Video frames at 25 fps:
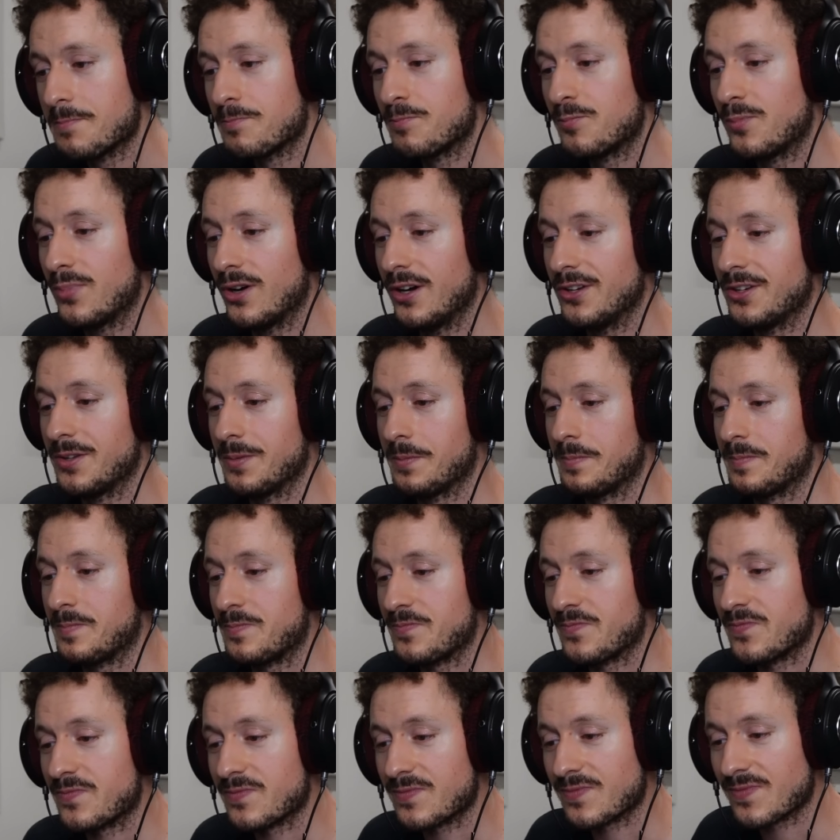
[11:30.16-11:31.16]
But
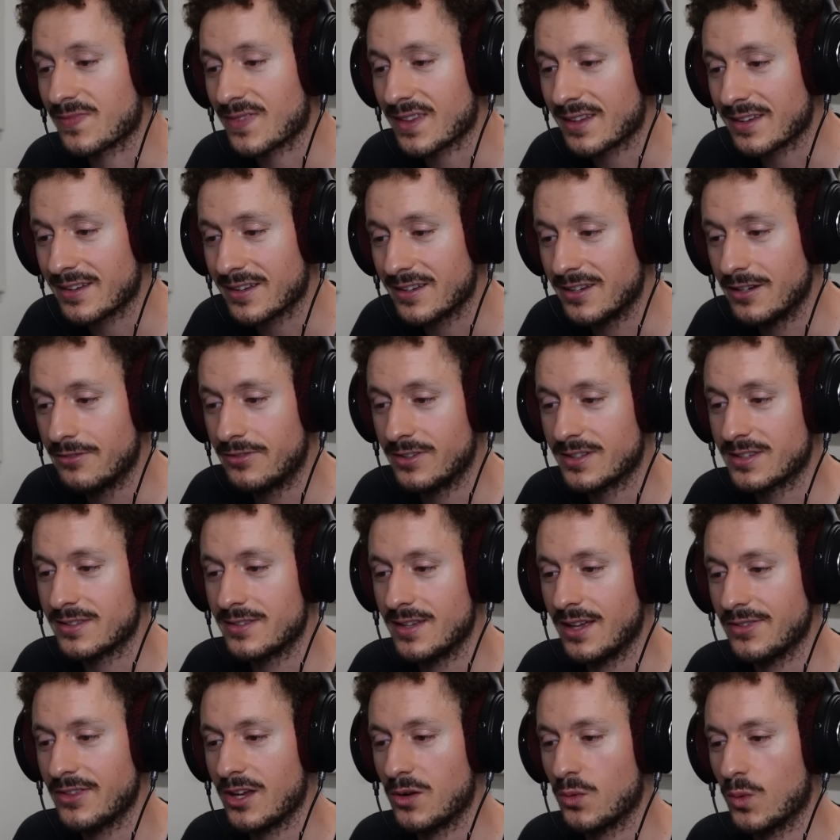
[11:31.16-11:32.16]
if it's
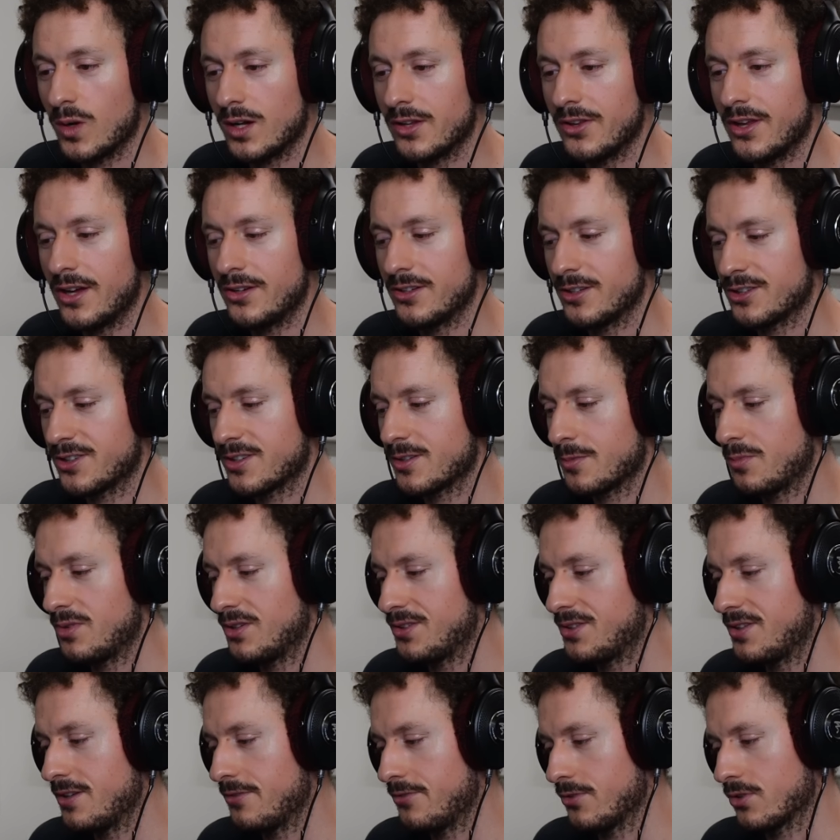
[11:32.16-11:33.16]
not that well done, it's a
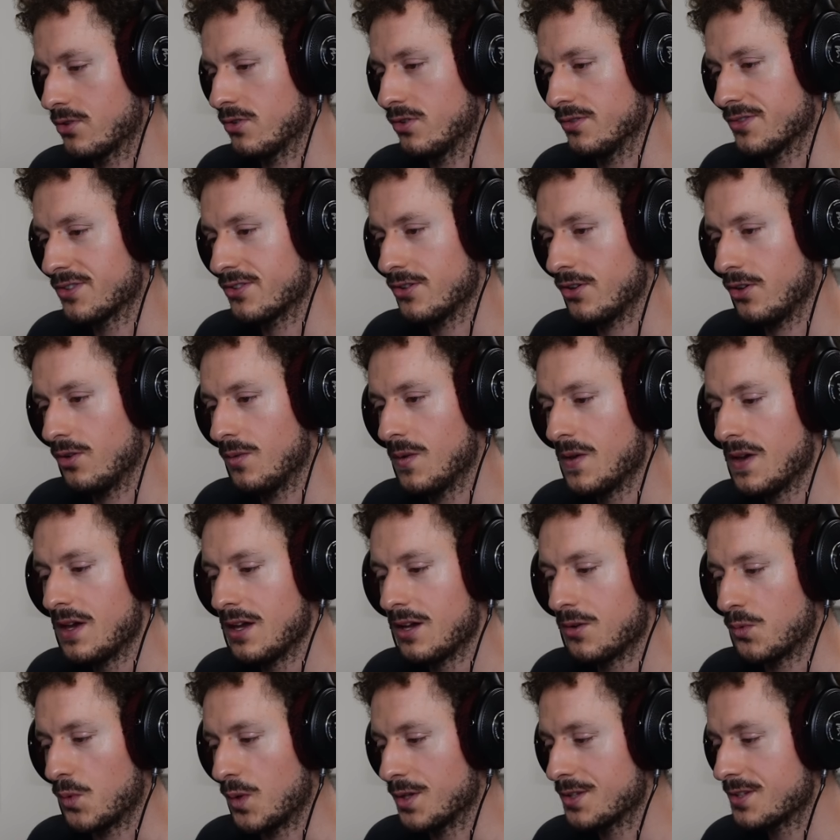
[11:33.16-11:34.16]
bit difficult. So
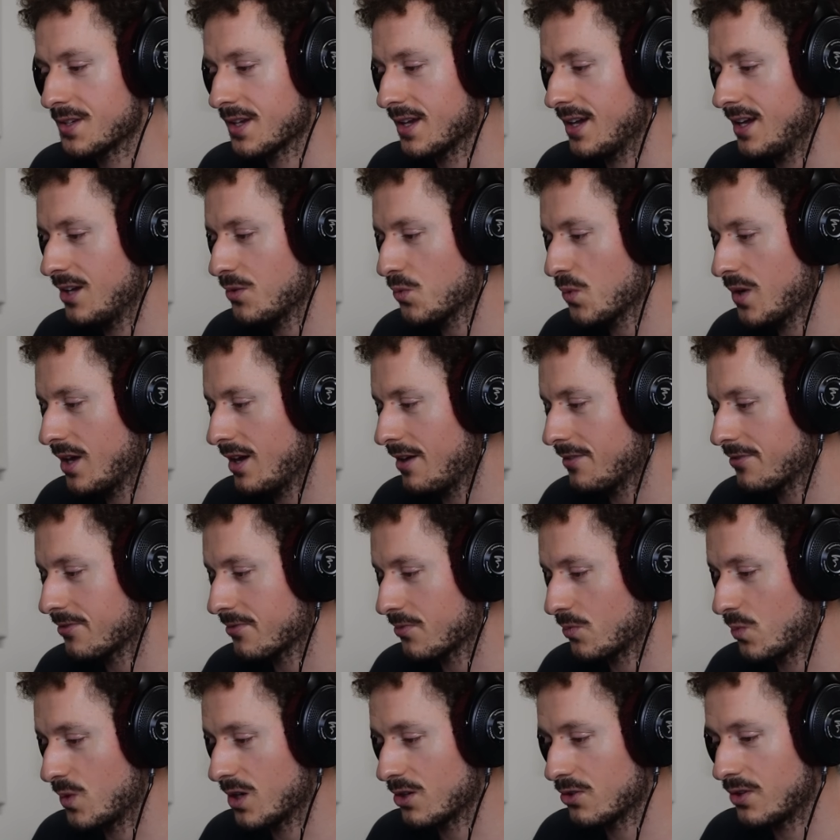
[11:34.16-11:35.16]
once again, we
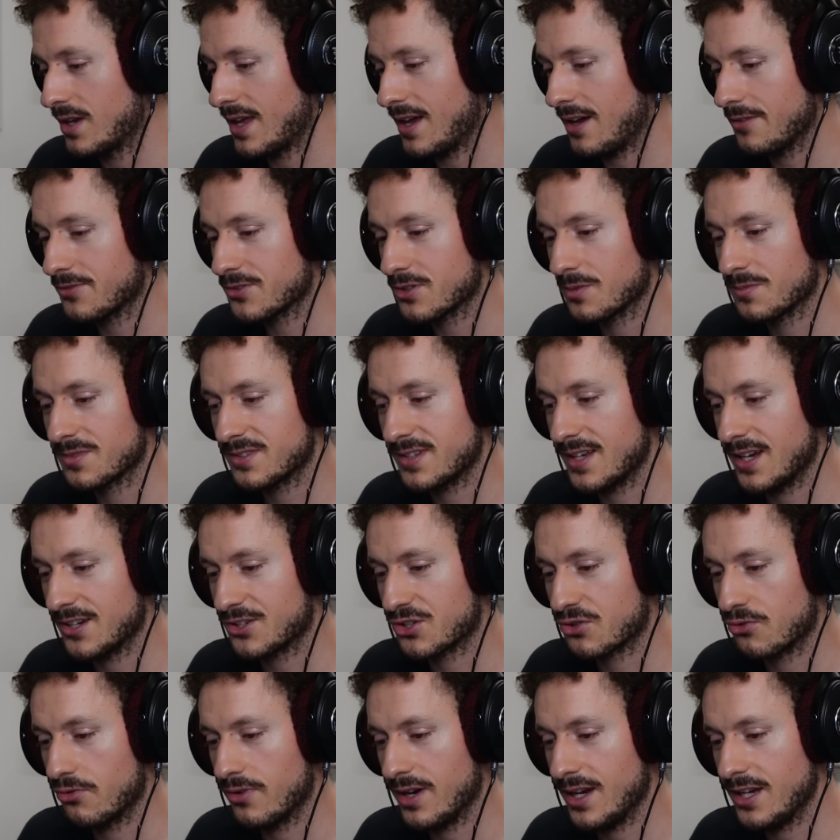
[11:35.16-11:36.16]
can have some
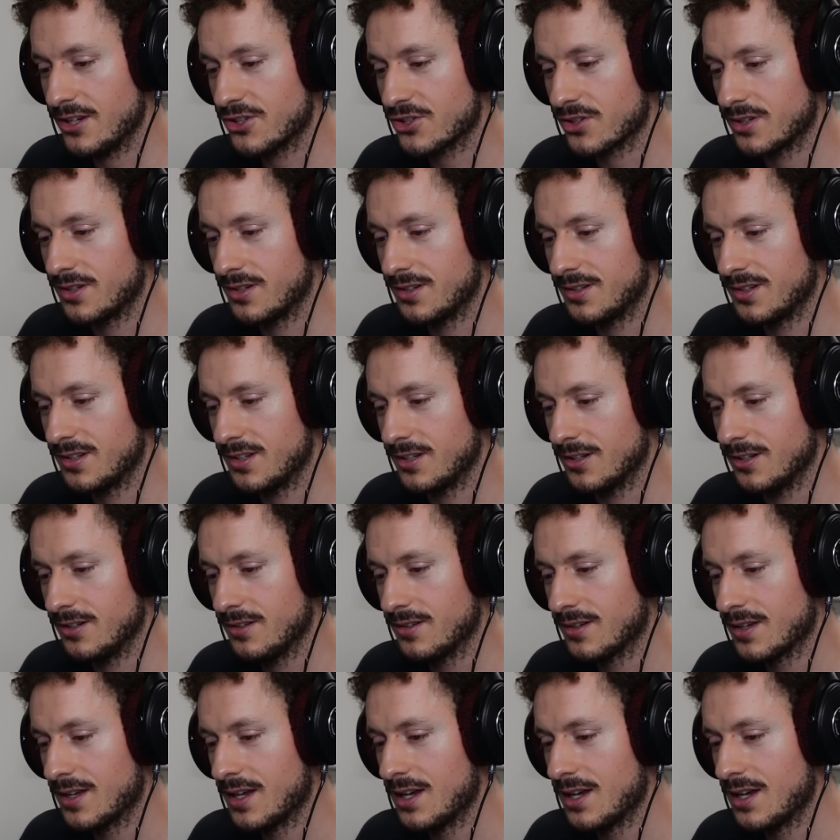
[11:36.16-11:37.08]
saturation in here.